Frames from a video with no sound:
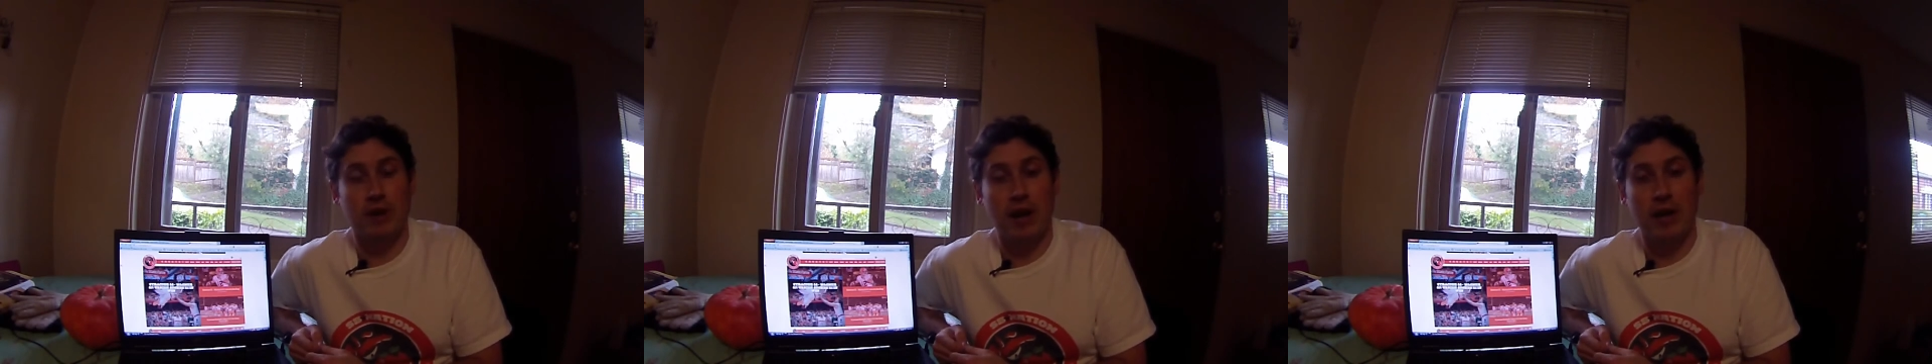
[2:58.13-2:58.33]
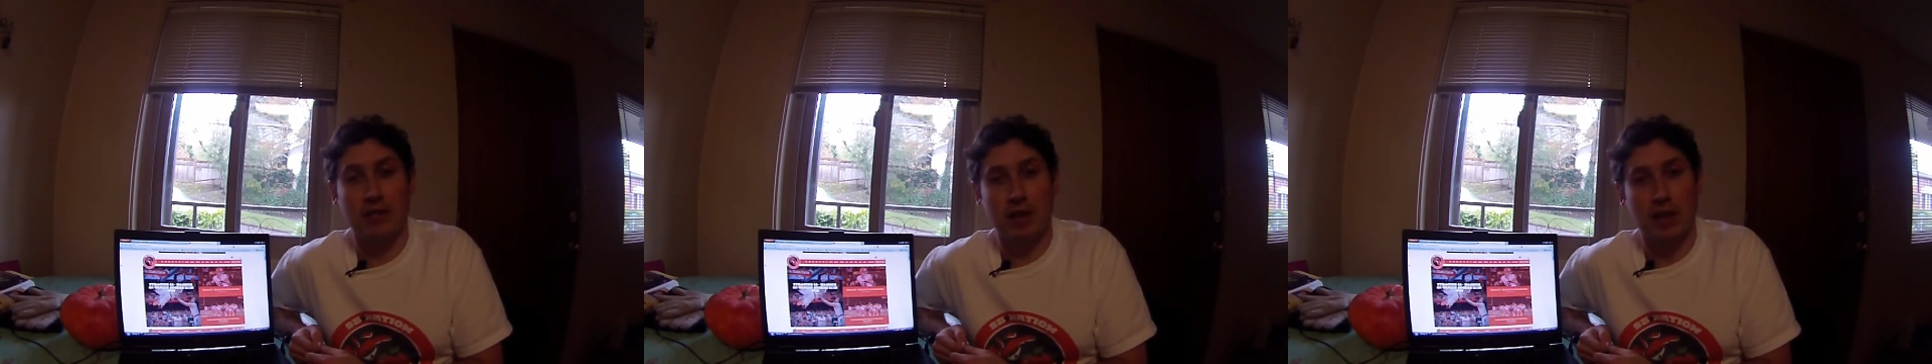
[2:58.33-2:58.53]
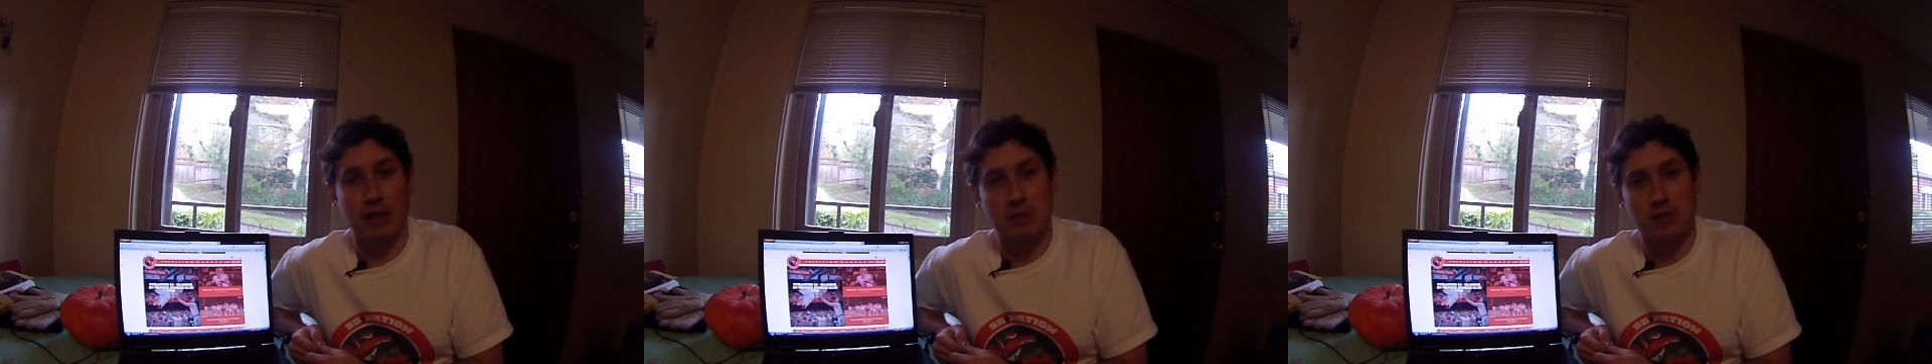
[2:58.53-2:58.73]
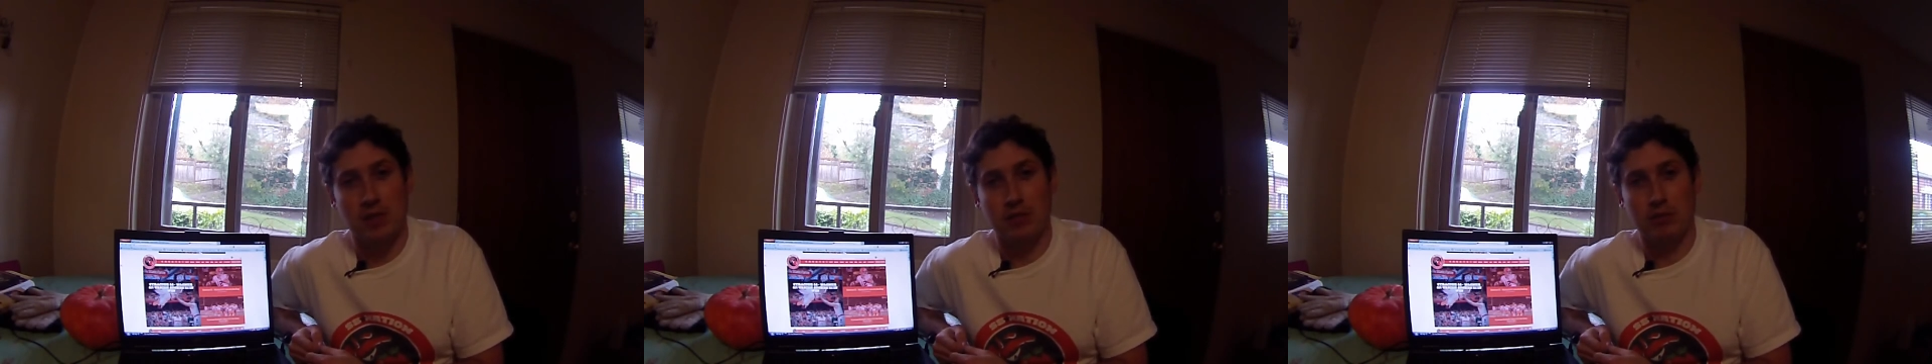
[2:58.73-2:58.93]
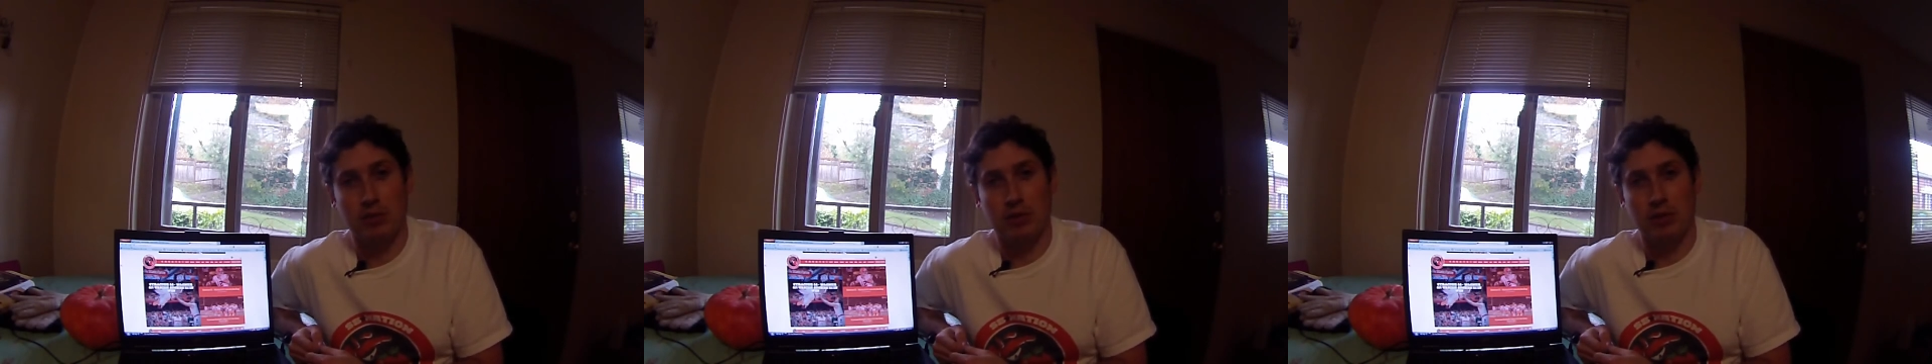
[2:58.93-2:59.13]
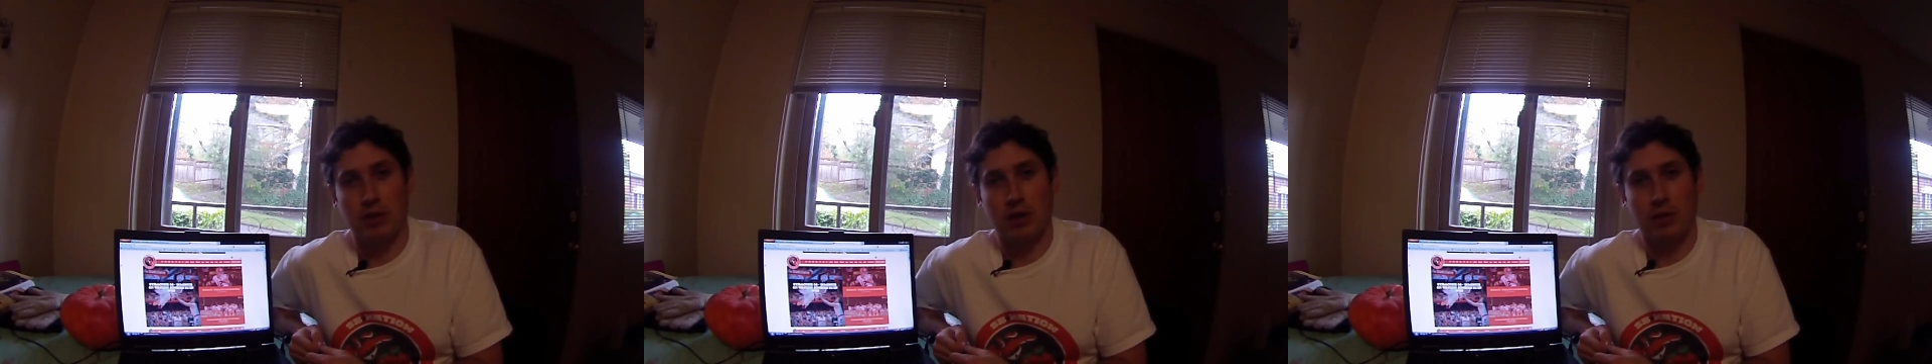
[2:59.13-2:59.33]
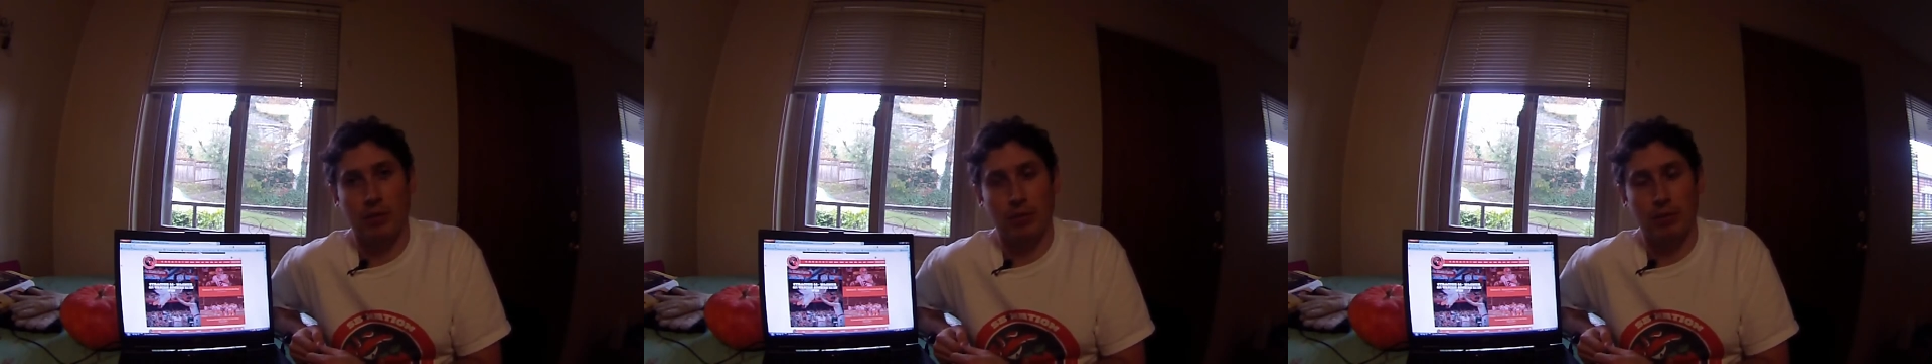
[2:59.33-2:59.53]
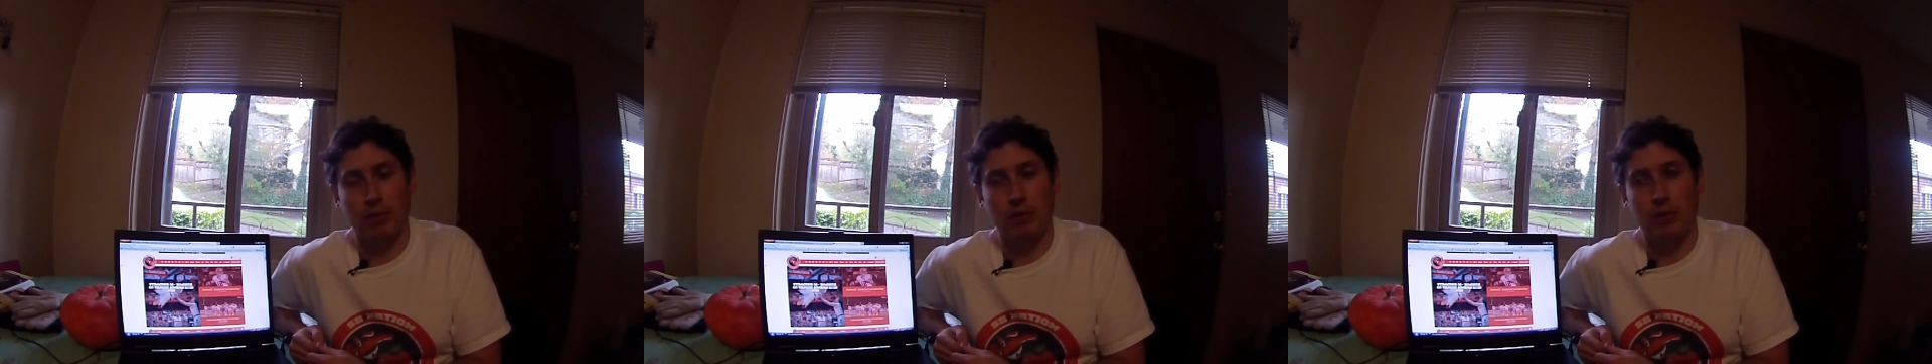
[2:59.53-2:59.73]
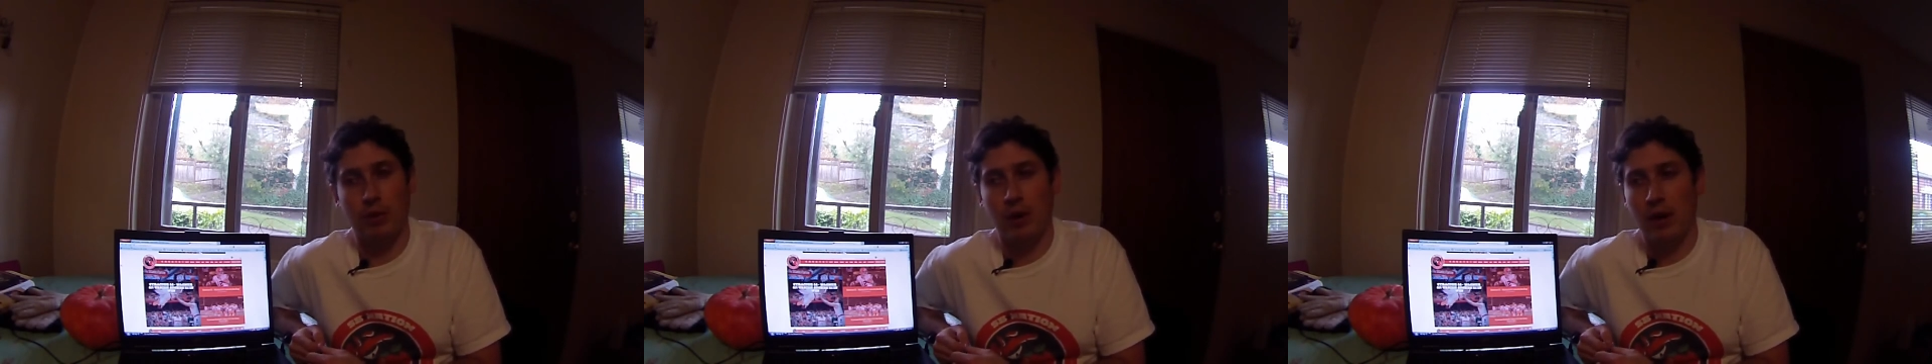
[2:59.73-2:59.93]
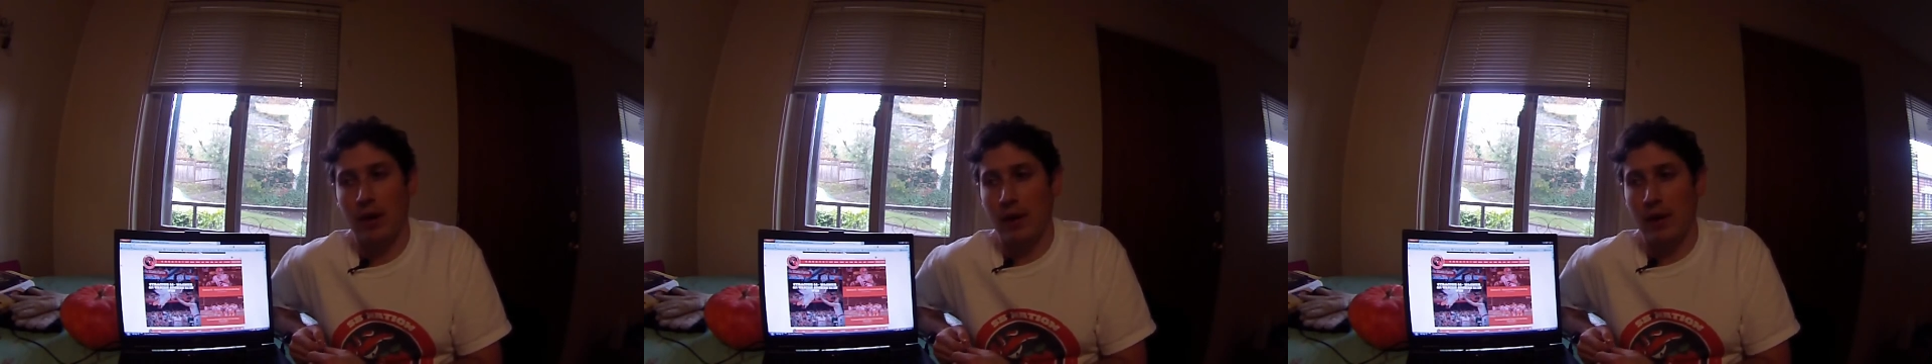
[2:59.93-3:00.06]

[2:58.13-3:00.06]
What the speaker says: five games, they've really come through.